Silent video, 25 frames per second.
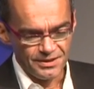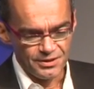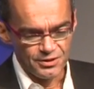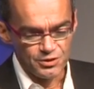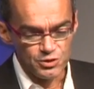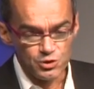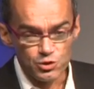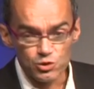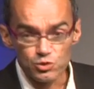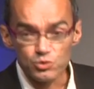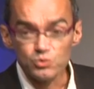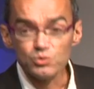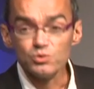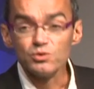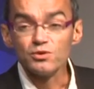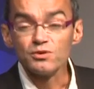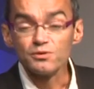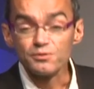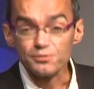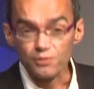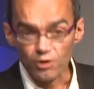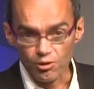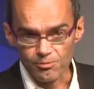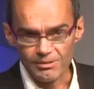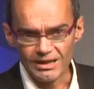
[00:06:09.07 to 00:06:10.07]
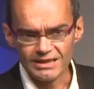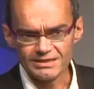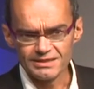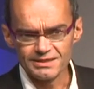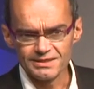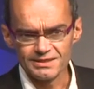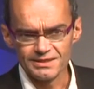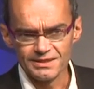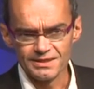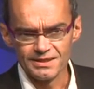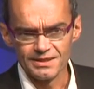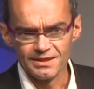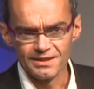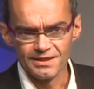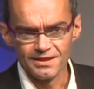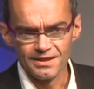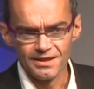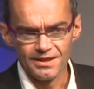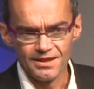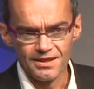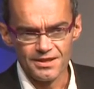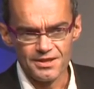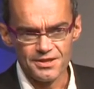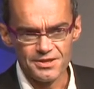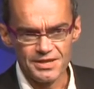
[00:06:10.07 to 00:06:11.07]
new formats
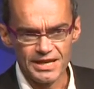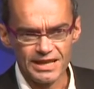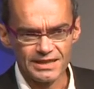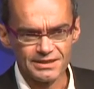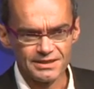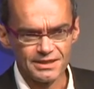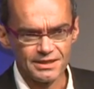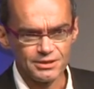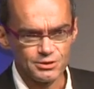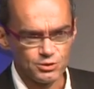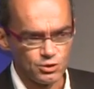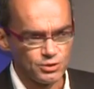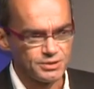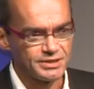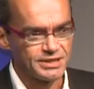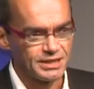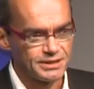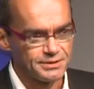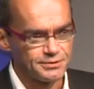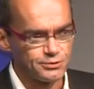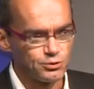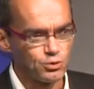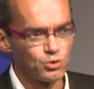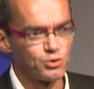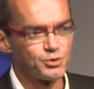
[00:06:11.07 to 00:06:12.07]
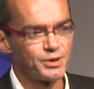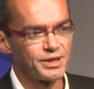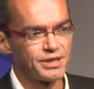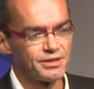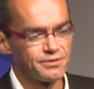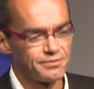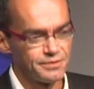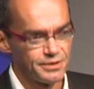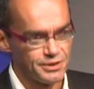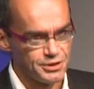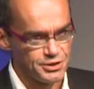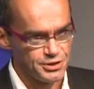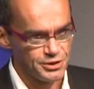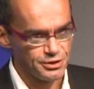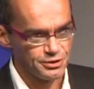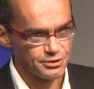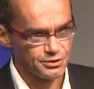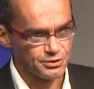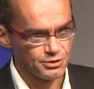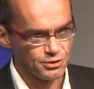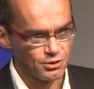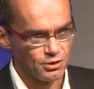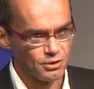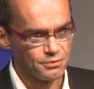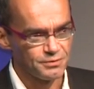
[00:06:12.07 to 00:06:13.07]
than successful
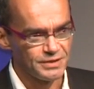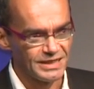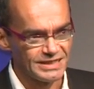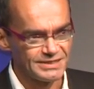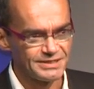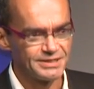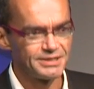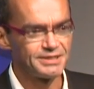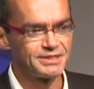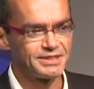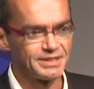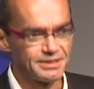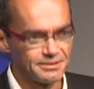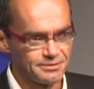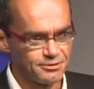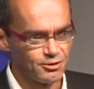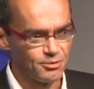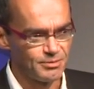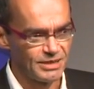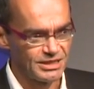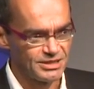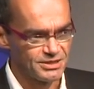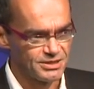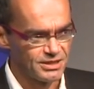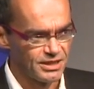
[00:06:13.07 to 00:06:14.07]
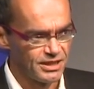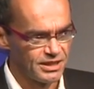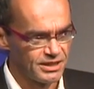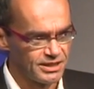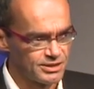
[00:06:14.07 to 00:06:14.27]
reinvention of existing formats.